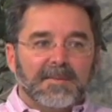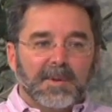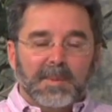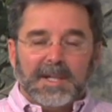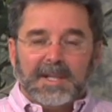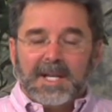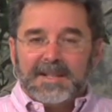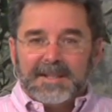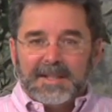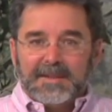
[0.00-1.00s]
for what
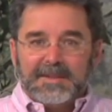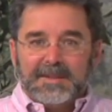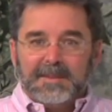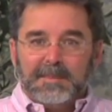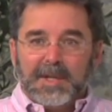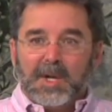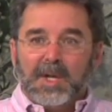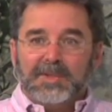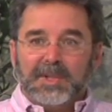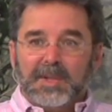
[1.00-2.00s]
God does, but
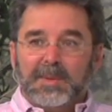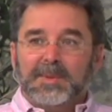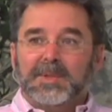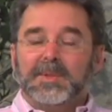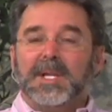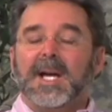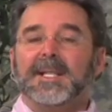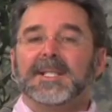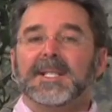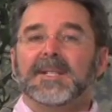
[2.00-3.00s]
also do
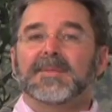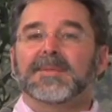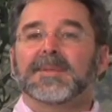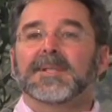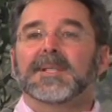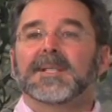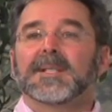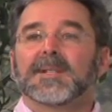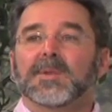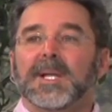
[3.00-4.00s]
not give
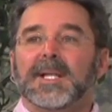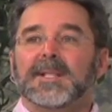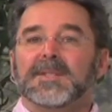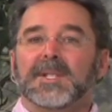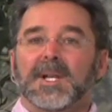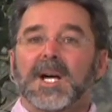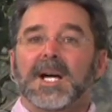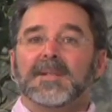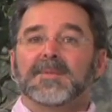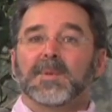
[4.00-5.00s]
credit to
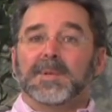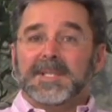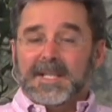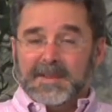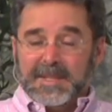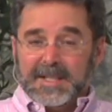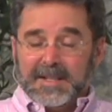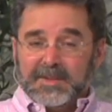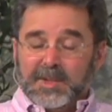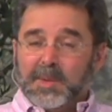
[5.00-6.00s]
God for what the enemy
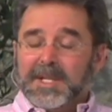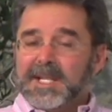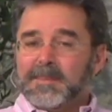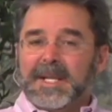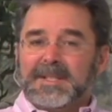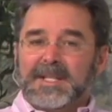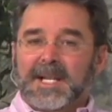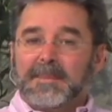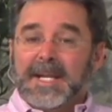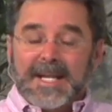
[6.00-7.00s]
does. Don't get it mixed
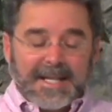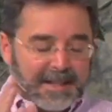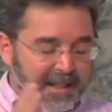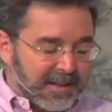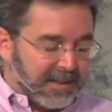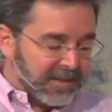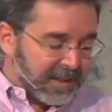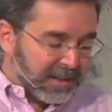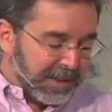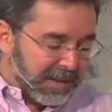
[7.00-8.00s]
up. This is a
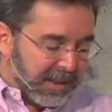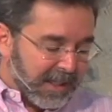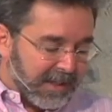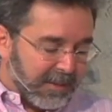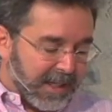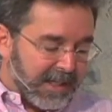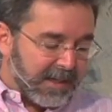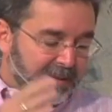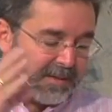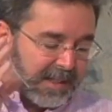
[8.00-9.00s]
clear line right
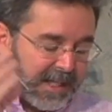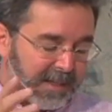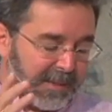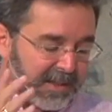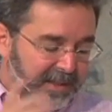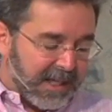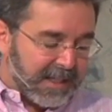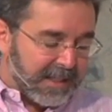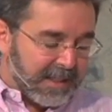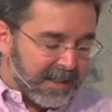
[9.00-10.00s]
here. The enemy,
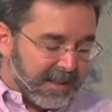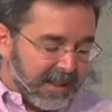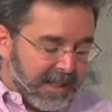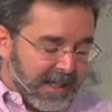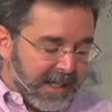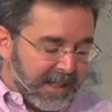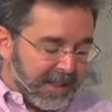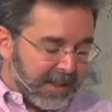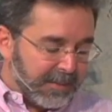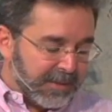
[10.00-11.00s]
Satan, he
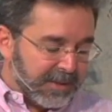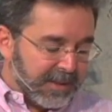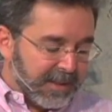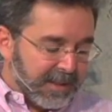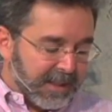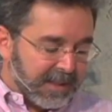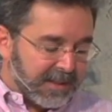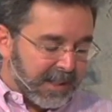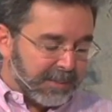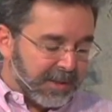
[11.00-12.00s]
comes
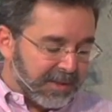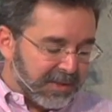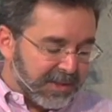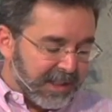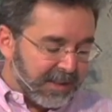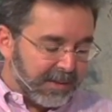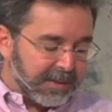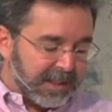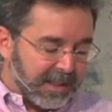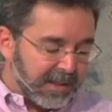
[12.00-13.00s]
except to
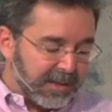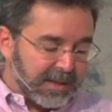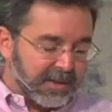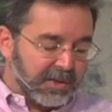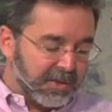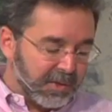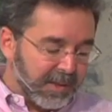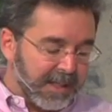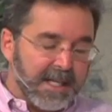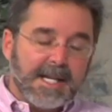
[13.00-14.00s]
steal, kill, and
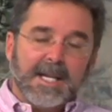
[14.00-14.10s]
destroy.